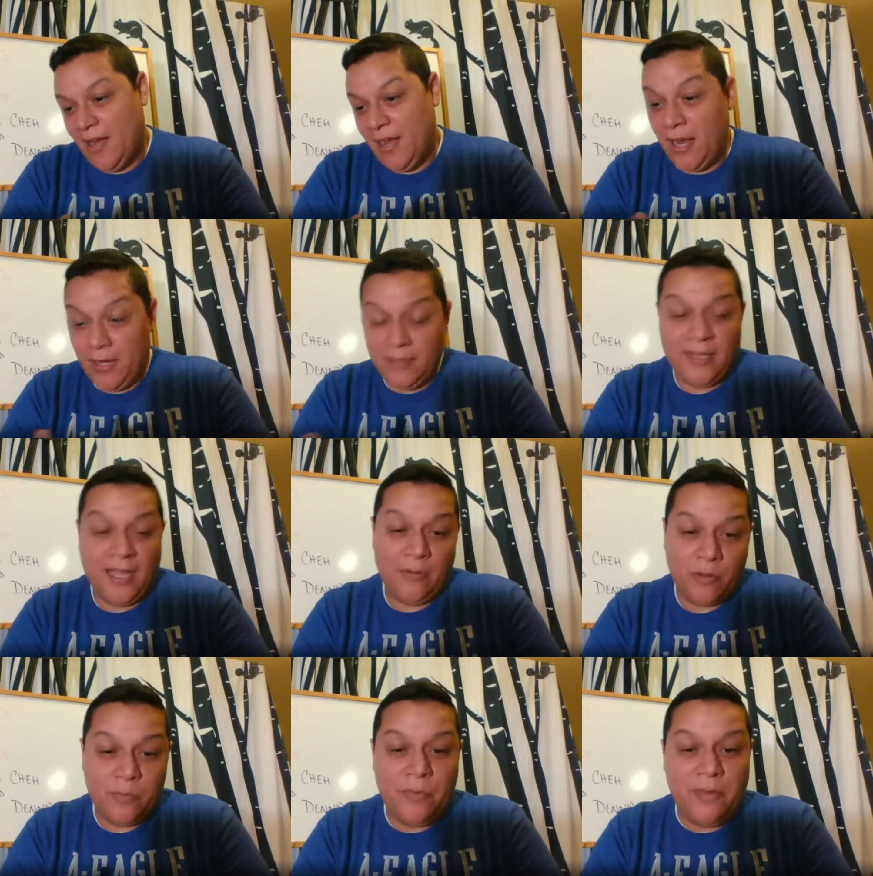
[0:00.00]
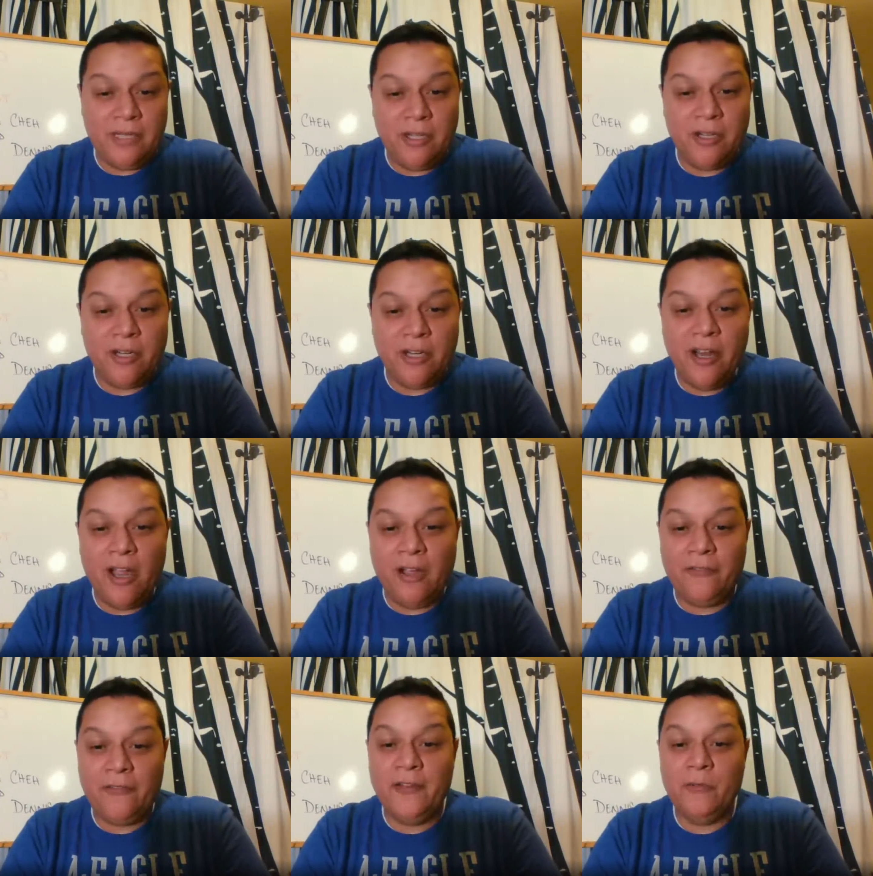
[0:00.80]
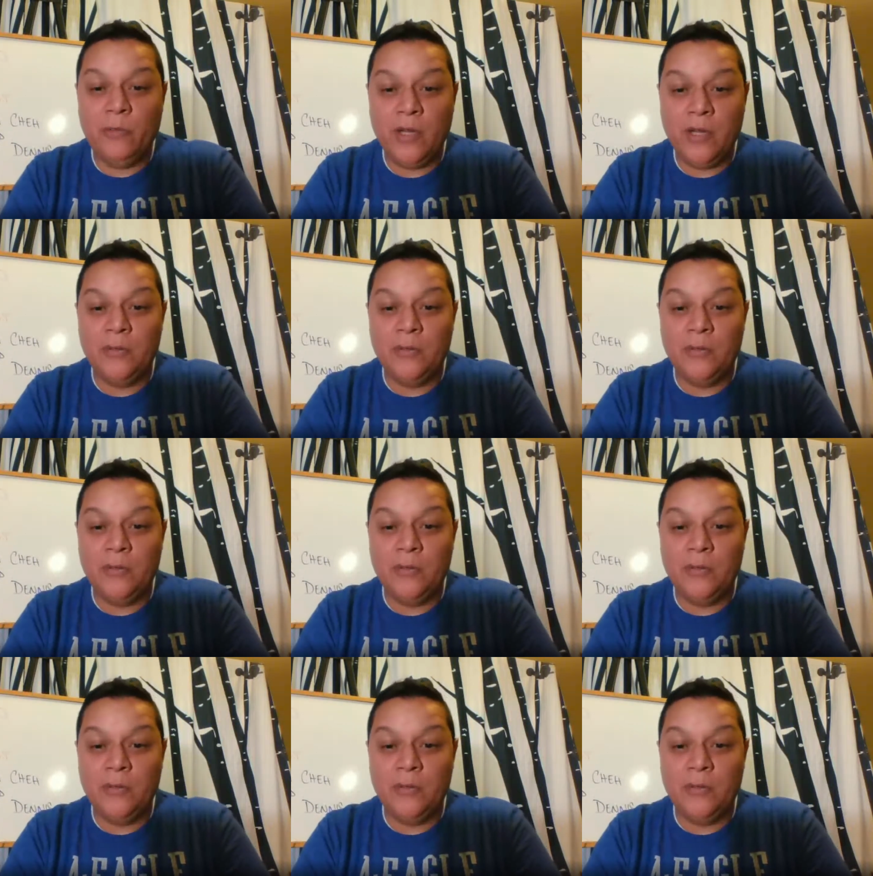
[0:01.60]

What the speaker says: and that would be good enough, and we